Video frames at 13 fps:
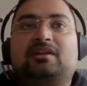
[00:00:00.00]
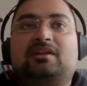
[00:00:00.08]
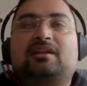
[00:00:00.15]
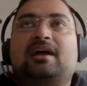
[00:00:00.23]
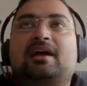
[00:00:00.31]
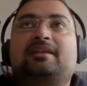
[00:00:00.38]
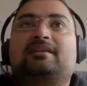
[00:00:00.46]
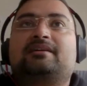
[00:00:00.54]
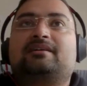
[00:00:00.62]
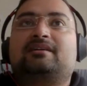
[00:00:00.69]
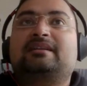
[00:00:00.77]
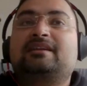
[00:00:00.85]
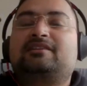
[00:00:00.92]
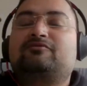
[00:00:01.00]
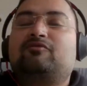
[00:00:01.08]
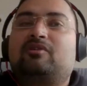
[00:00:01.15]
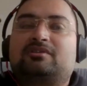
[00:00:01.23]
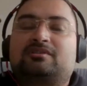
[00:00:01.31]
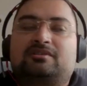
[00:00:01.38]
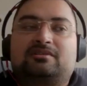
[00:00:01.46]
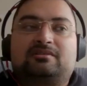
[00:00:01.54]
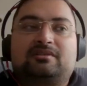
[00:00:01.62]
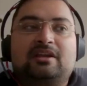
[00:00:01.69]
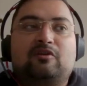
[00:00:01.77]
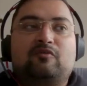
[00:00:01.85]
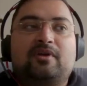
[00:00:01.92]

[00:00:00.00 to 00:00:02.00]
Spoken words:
And Leeds was, in a way,